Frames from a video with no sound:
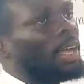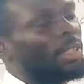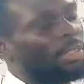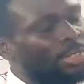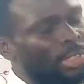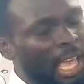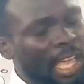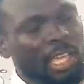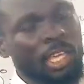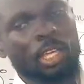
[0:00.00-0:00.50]

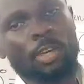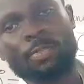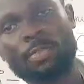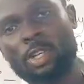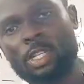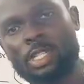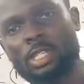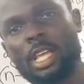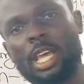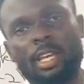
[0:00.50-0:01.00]
Thank you for
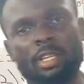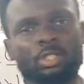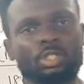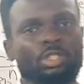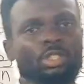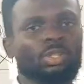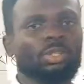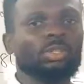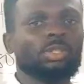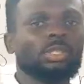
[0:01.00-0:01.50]
staying
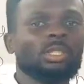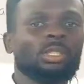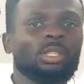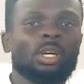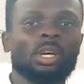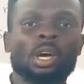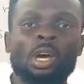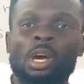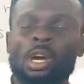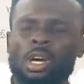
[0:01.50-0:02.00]
tuned.
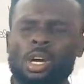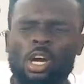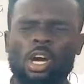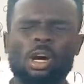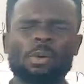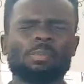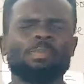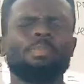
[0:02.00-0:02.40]
God